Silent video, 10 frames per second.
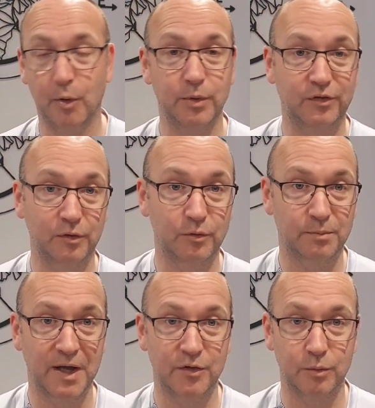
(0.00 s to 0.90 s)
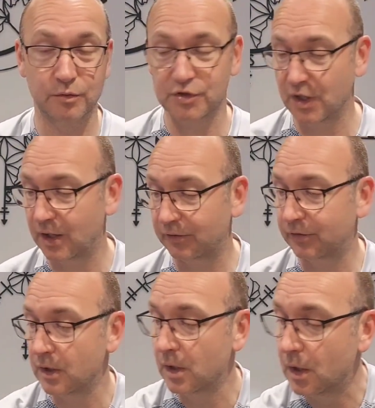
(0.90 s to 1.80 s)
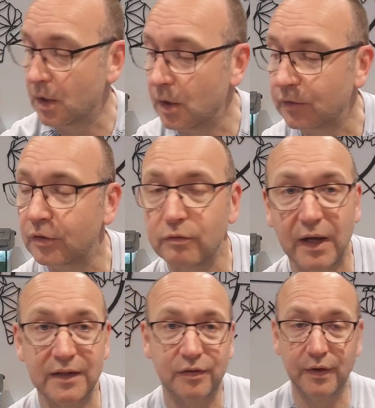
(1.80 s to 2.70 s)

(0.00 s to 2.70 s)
or we source match-worn shirts to raise